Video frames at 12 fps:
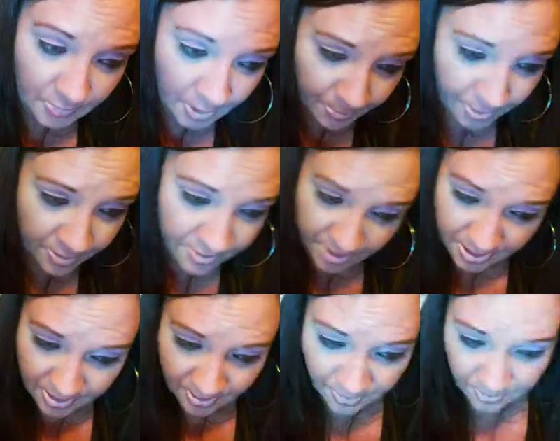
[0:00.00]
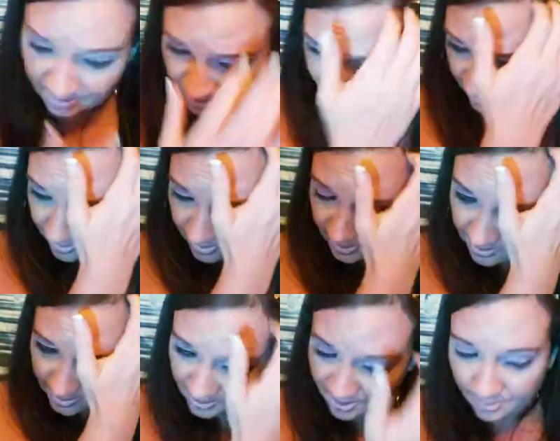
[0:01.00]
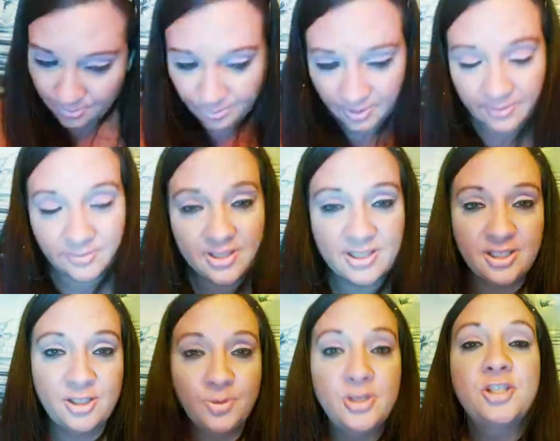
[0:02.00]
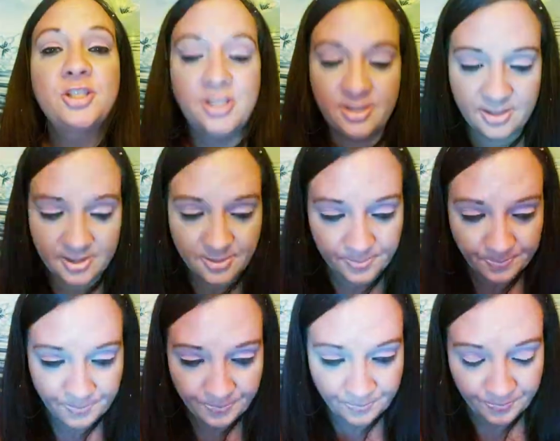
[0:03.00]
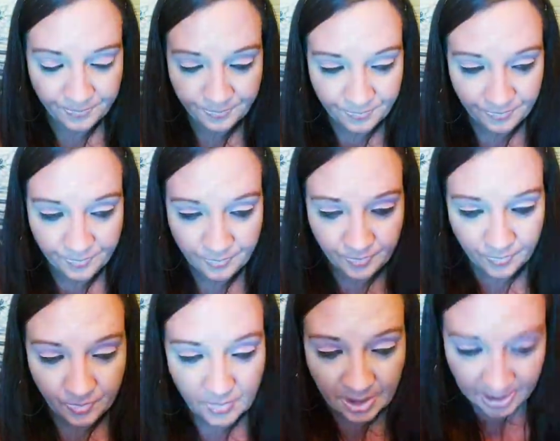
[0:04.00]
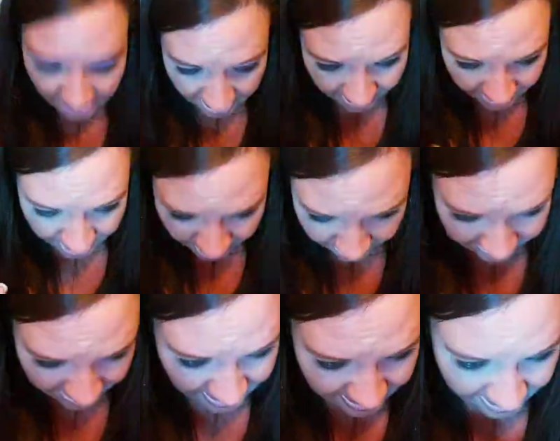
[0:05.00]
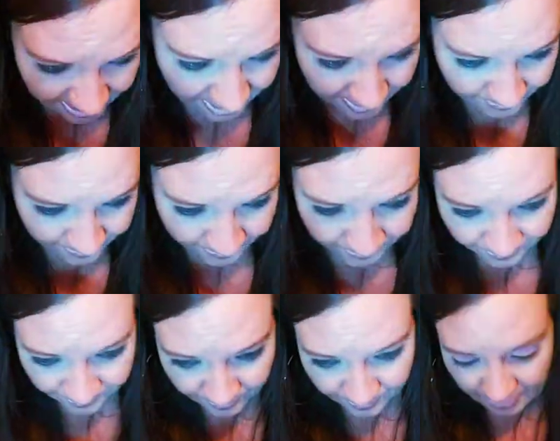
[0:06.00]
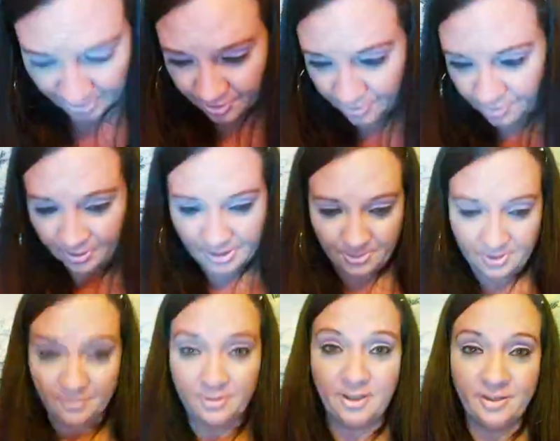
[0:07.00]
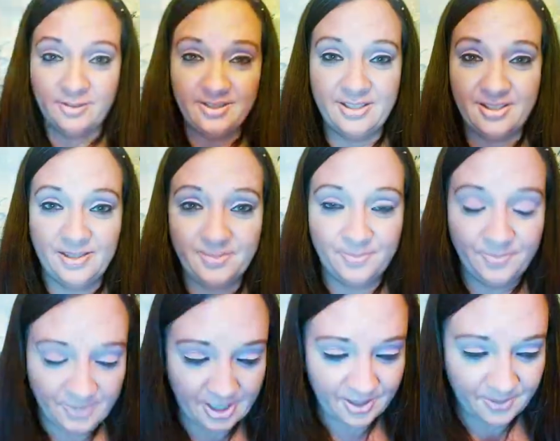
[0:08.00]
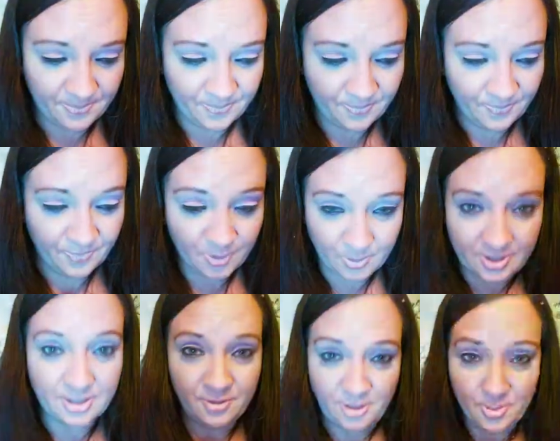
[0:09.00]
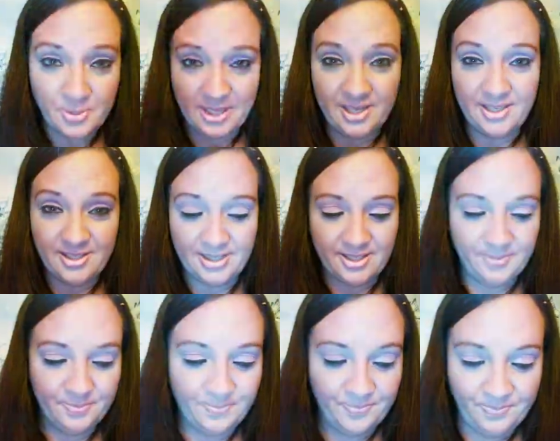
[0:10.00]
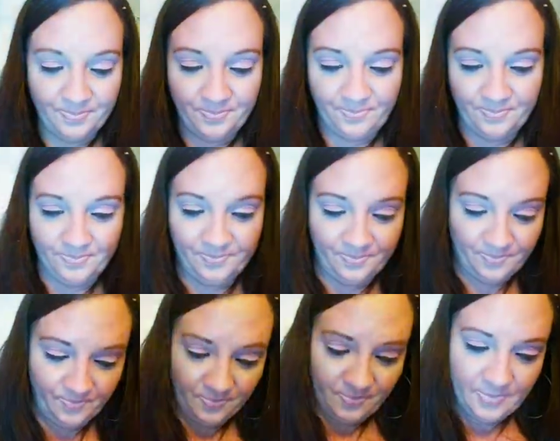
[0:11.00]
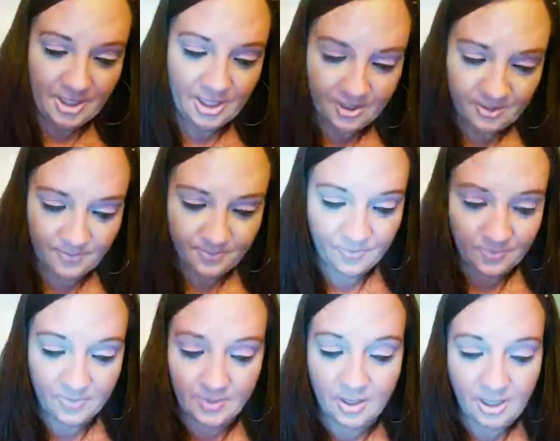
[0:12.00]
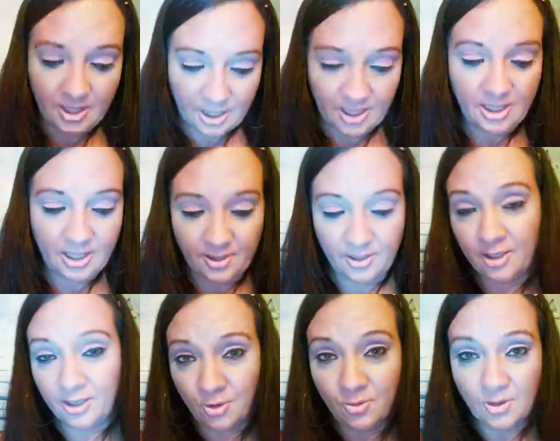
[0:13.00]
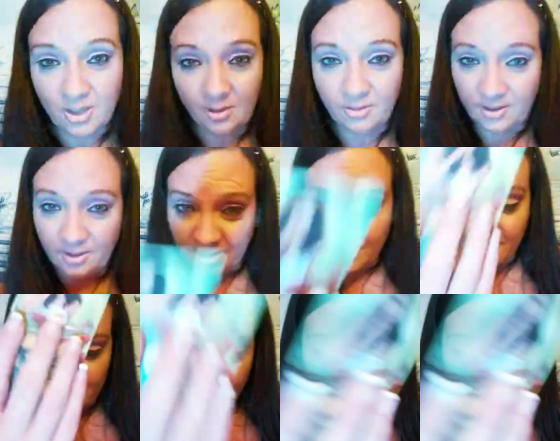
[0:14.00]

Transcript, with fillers: A person or this or this or whatever the situation is. And getting justice here. Because you're dreaming of all this. Yeah. It's on your mind. Yeah. And, and and you know that this